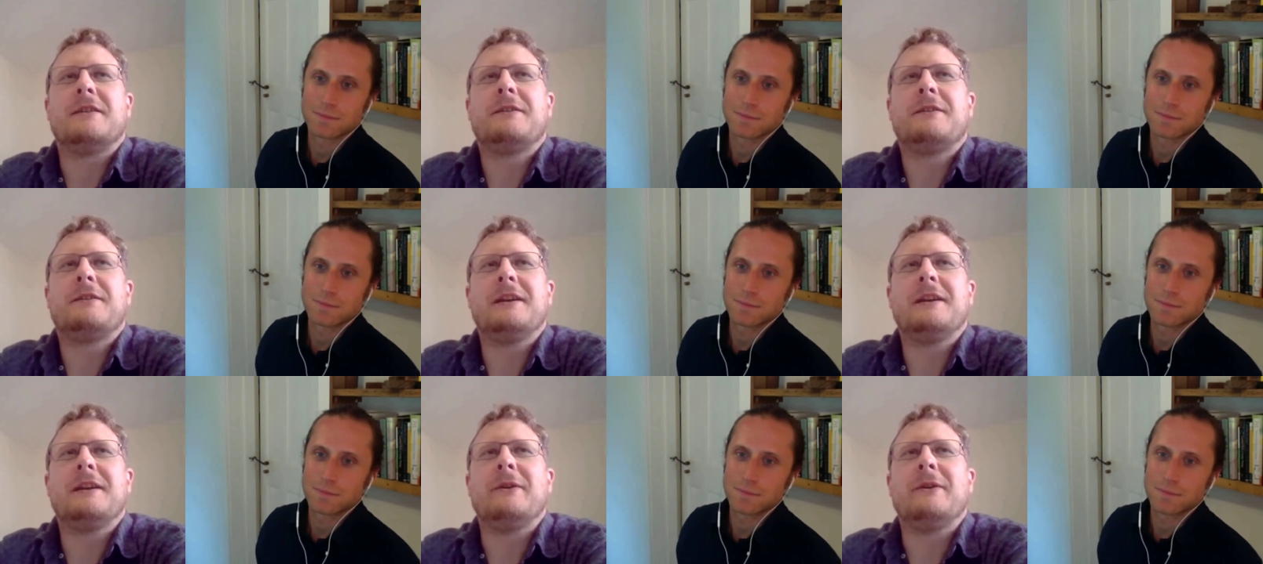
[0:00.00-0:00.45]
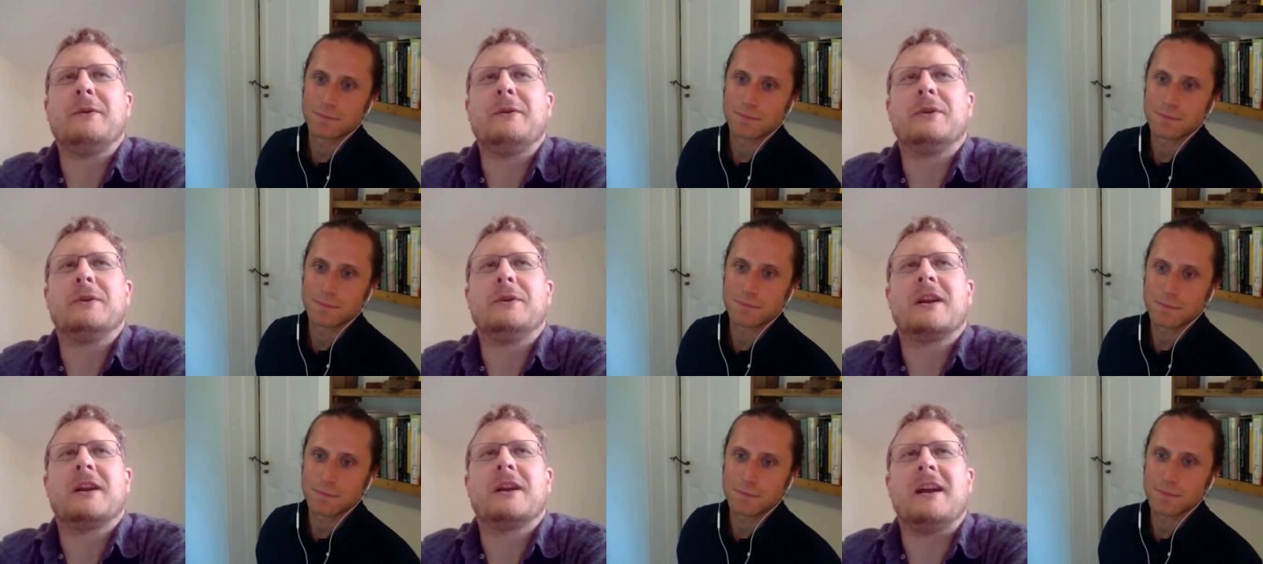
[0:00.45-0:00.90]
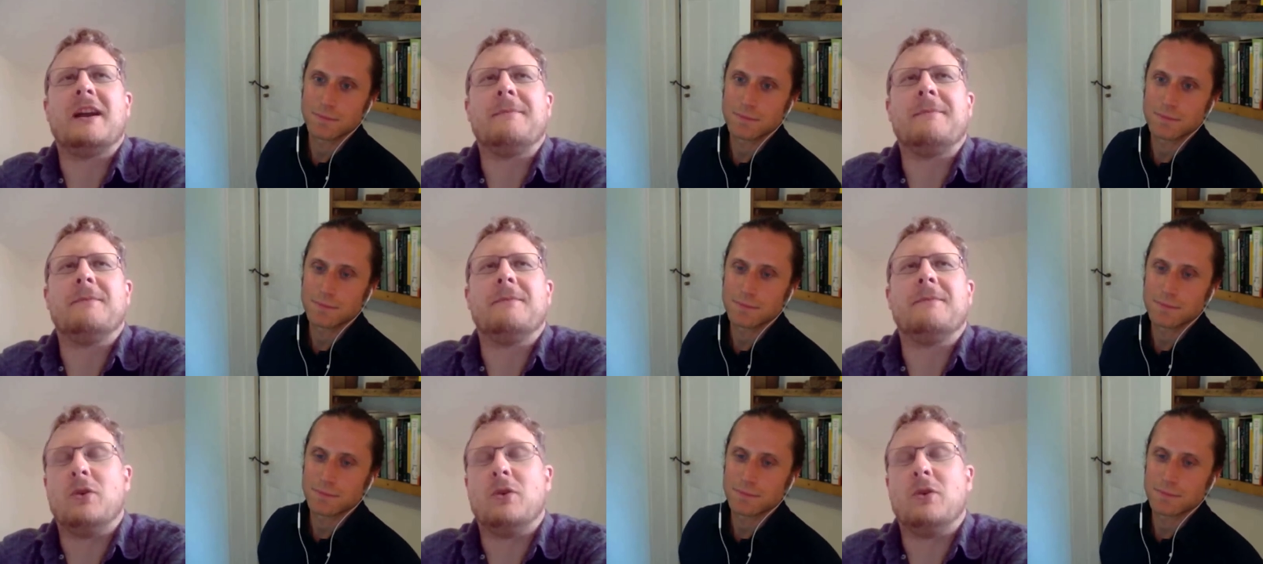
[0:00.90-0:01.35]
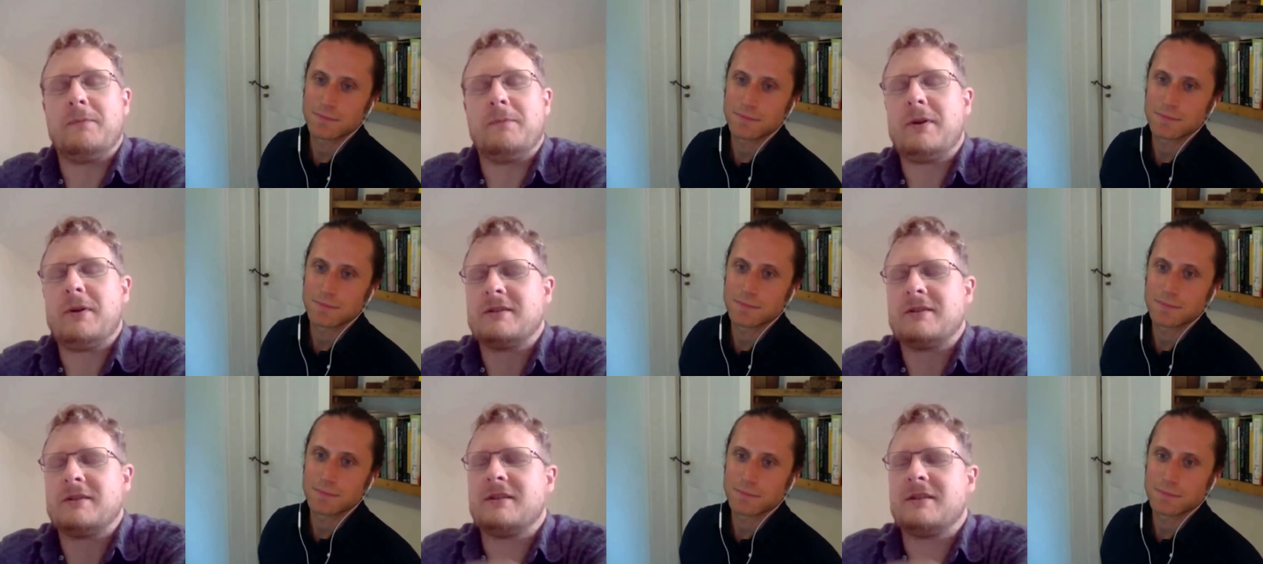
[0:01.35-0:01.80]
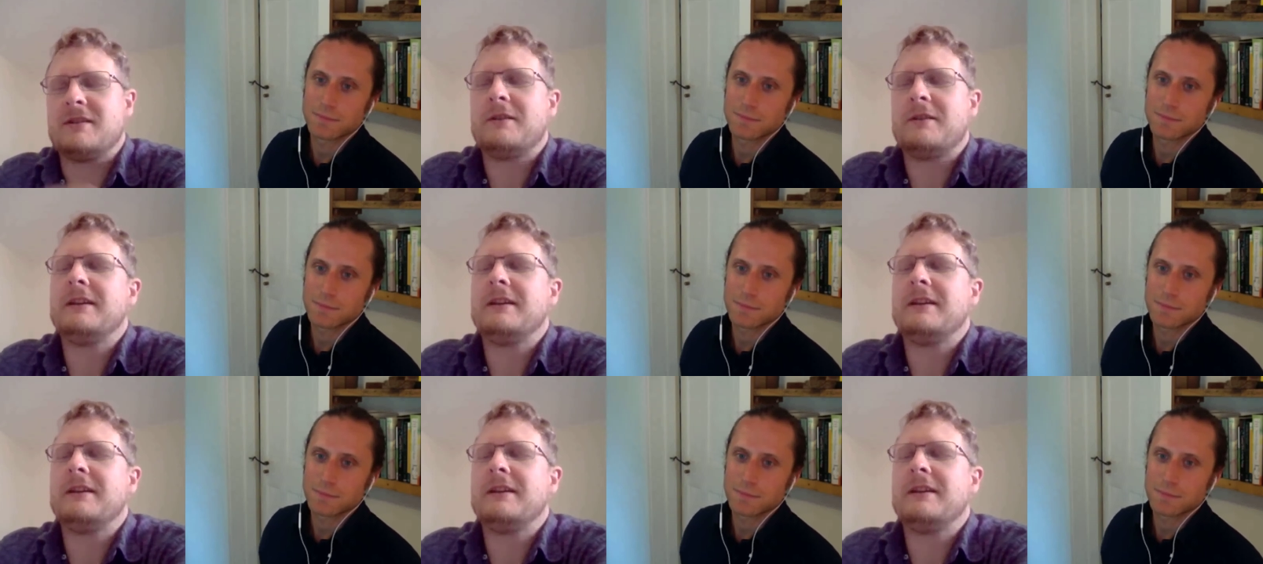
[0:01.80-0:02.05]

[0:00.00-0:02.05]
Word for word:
Speaker 1: the theory would claim, or the person,